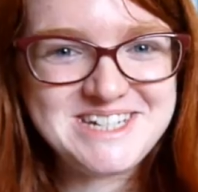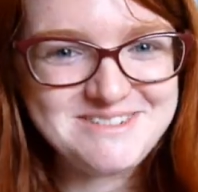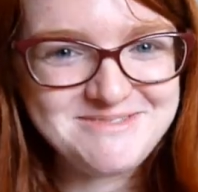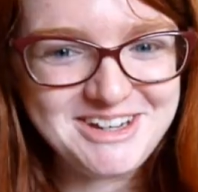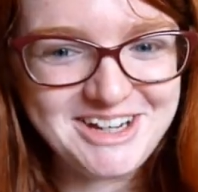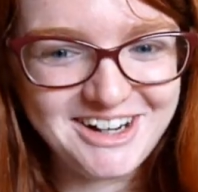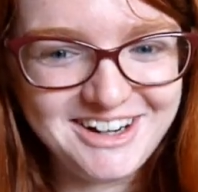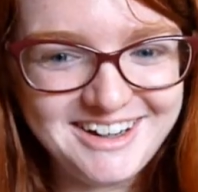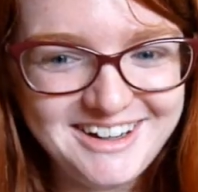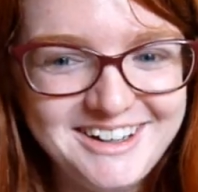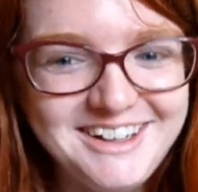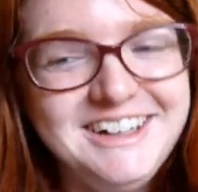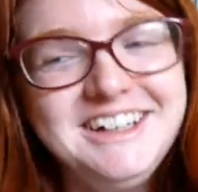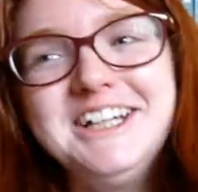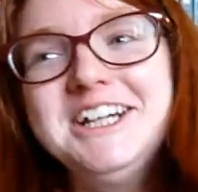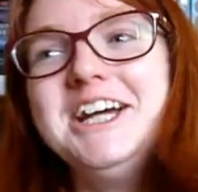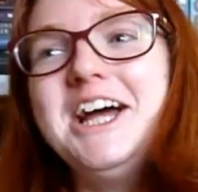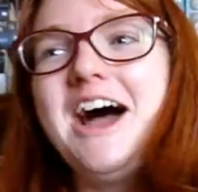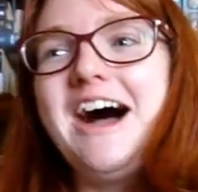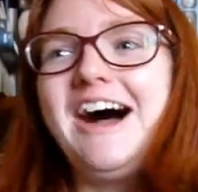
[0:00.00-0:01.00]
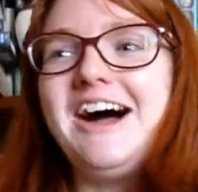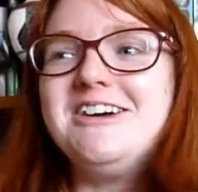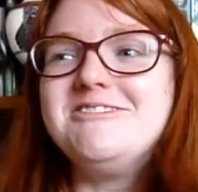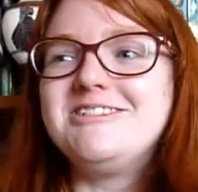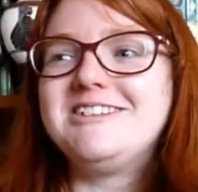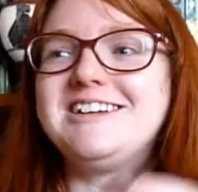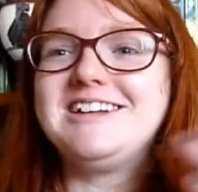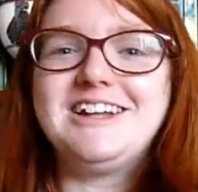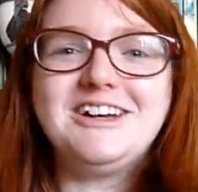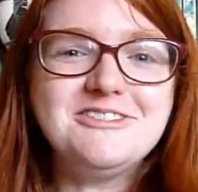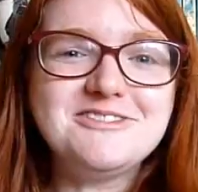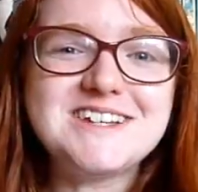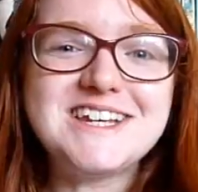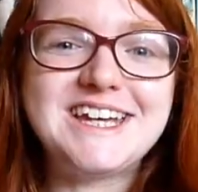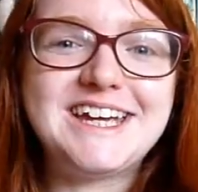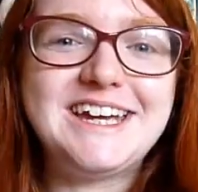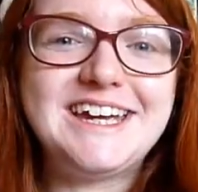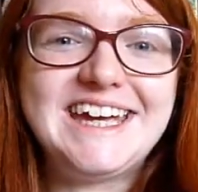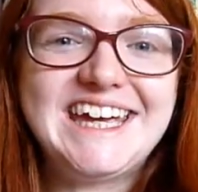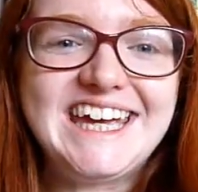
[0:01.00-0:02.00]
TBR. I would love
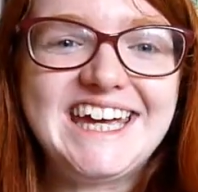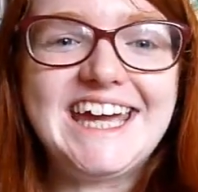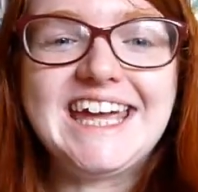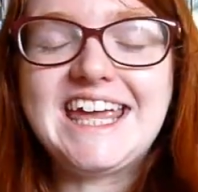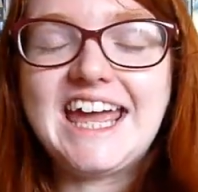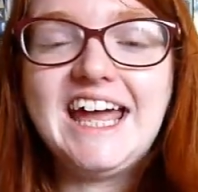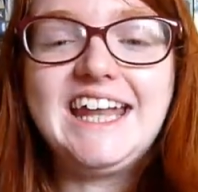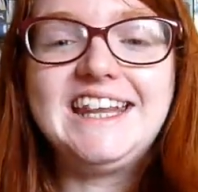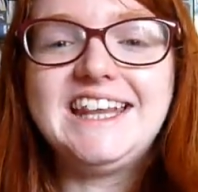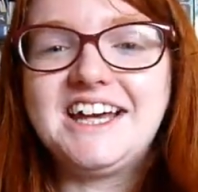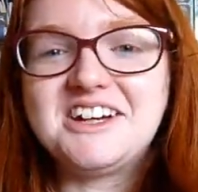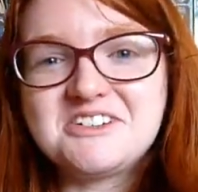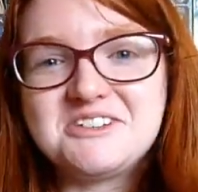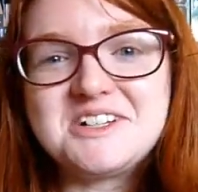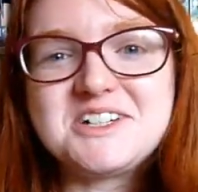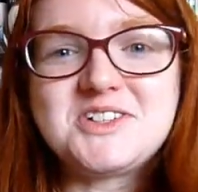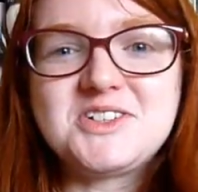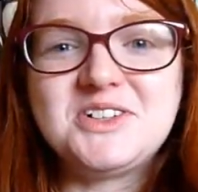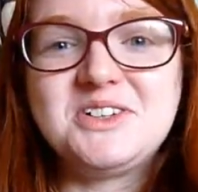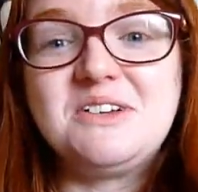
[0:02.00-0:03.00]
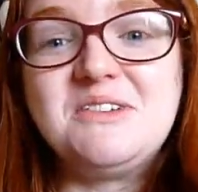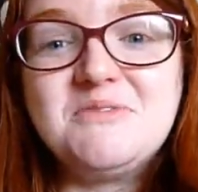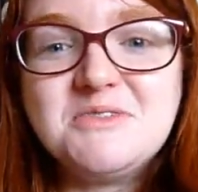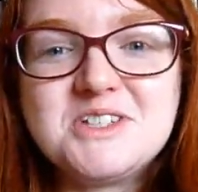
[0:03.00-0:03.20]
to hear again that question,